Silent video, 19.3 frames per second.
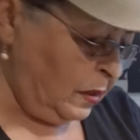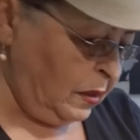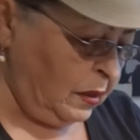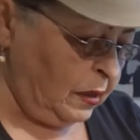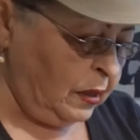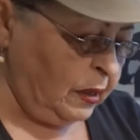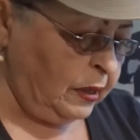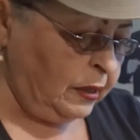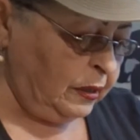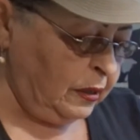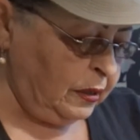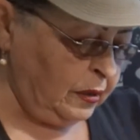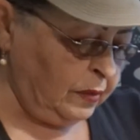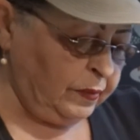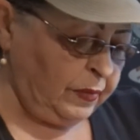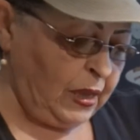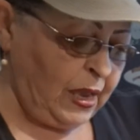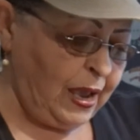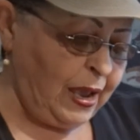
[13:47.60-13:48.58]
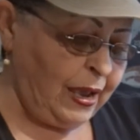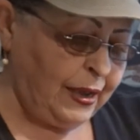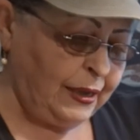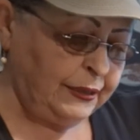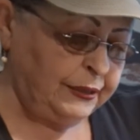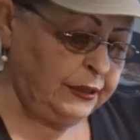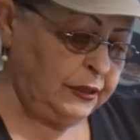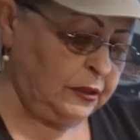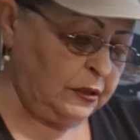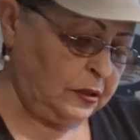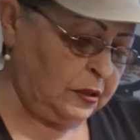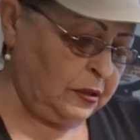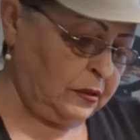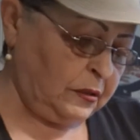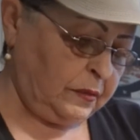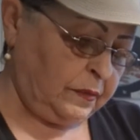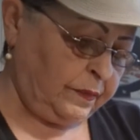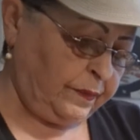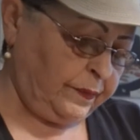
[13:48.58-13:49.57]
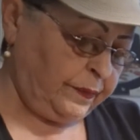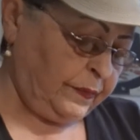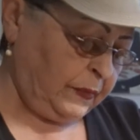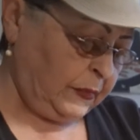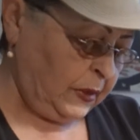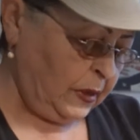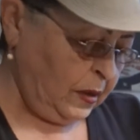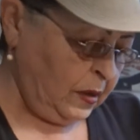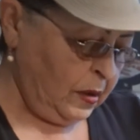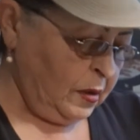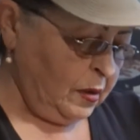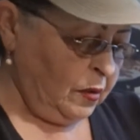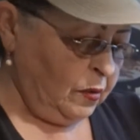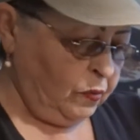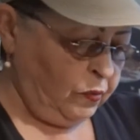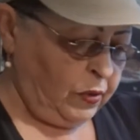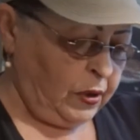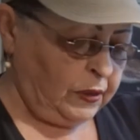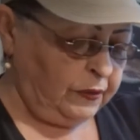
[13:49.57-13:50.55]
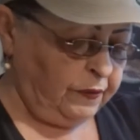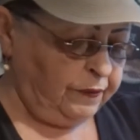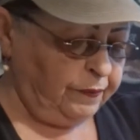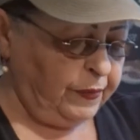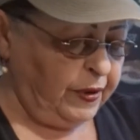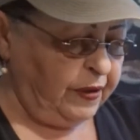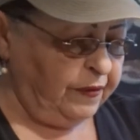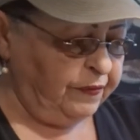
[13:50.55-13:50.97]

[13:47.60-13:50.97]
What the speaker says: I am adding one of my